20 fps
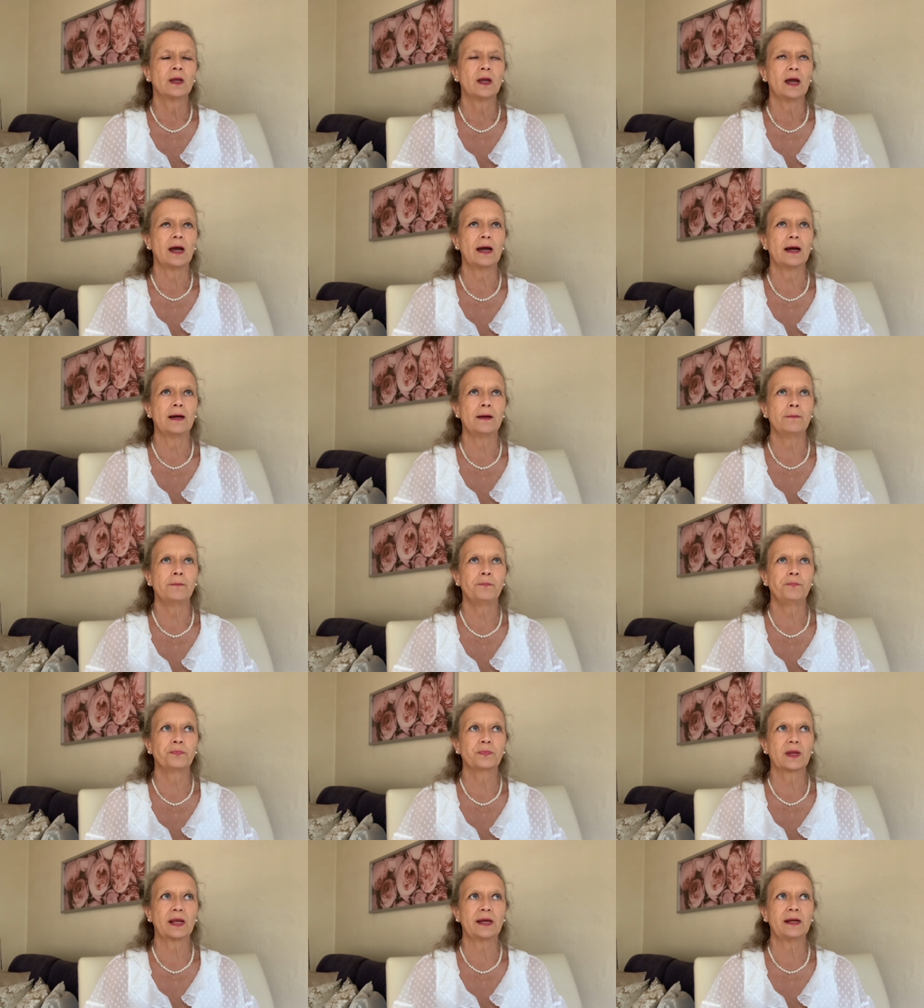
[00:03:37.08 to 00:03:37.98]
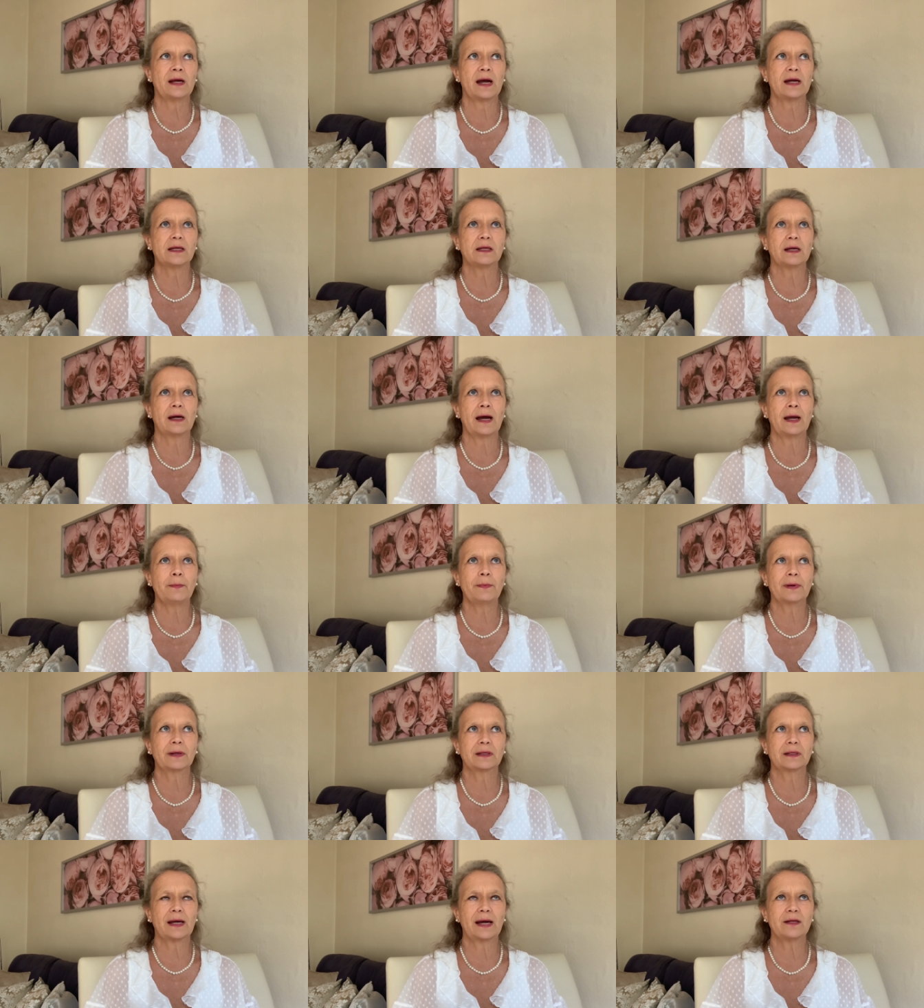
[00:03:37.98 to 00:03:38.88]
Um, and I, I
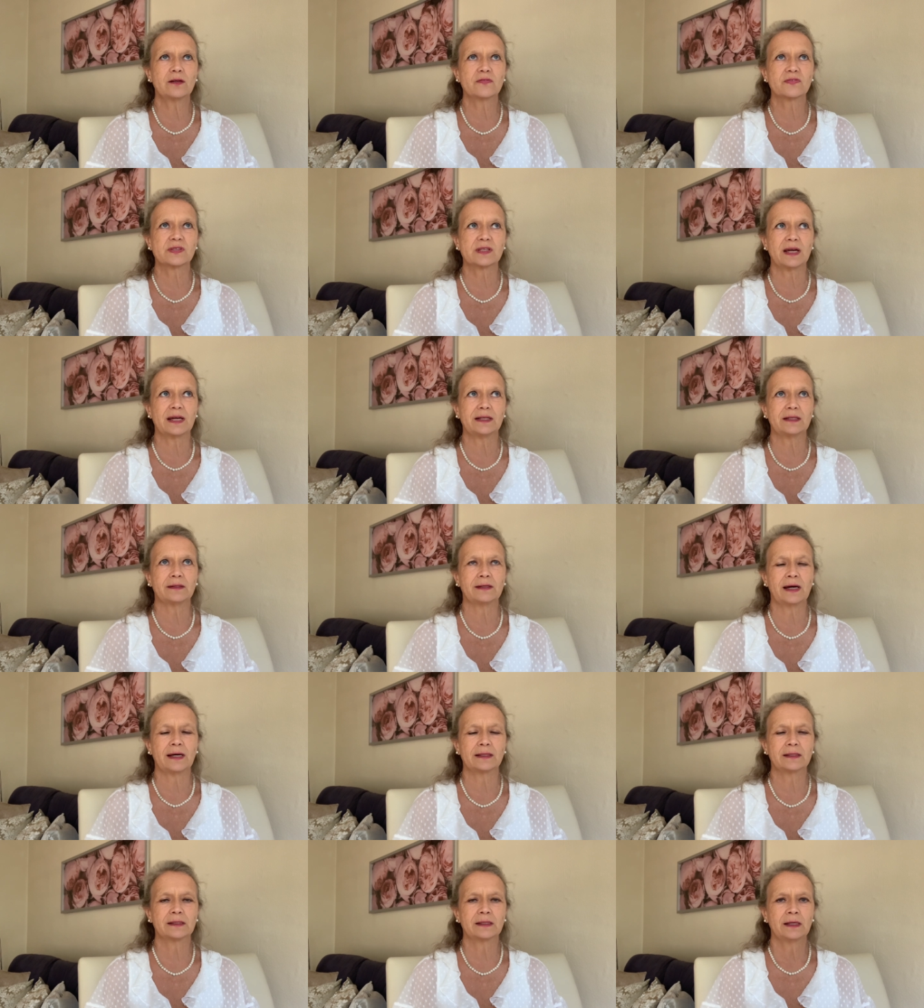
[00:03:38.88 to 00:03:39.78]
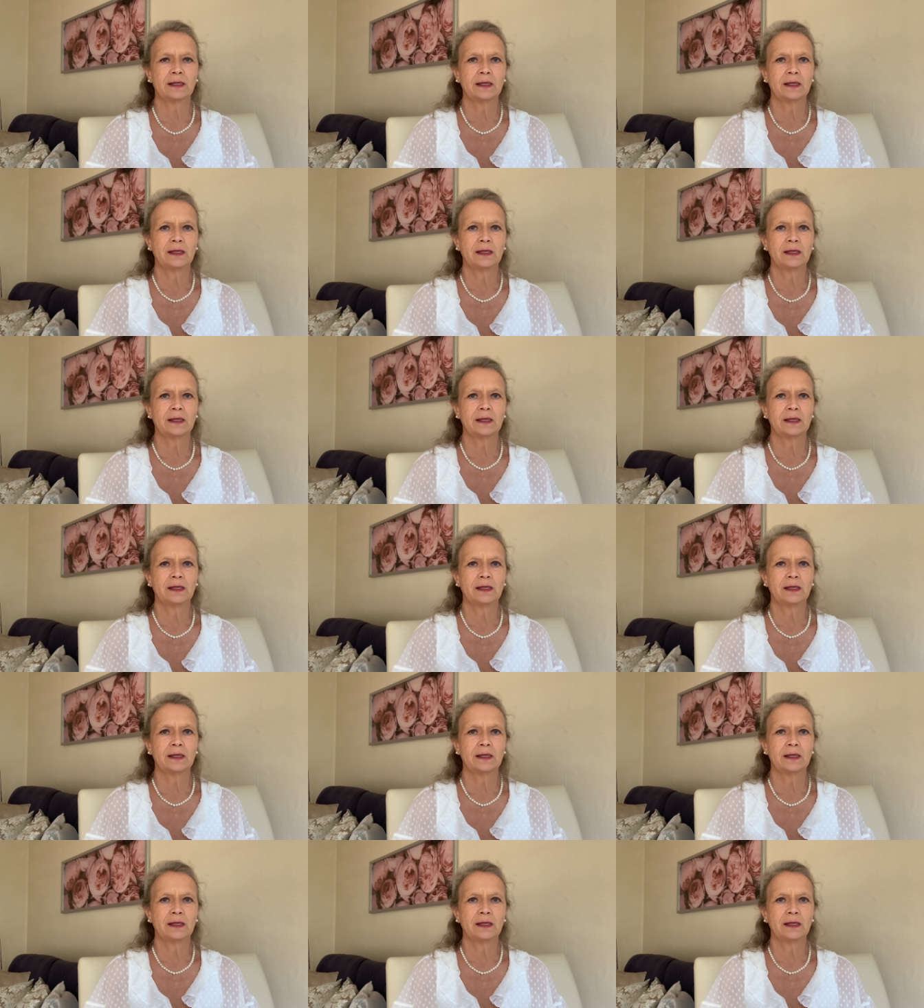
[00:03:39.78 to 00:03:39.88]
kind of said that,